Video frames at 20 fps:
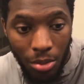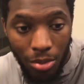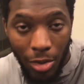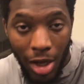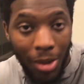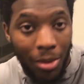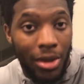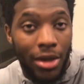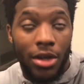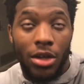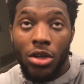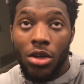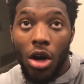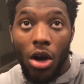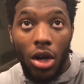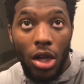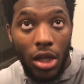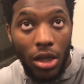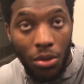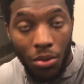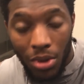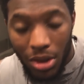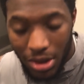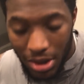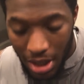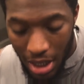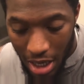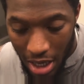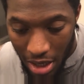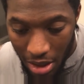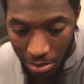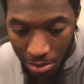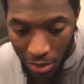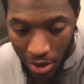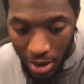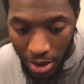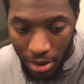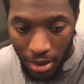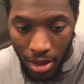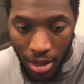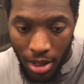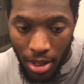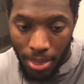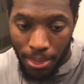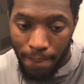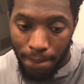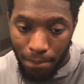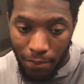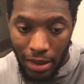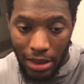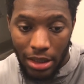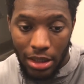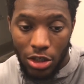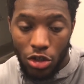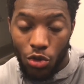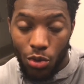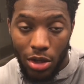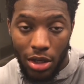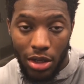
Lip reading: maybe they'll call it one time, but it is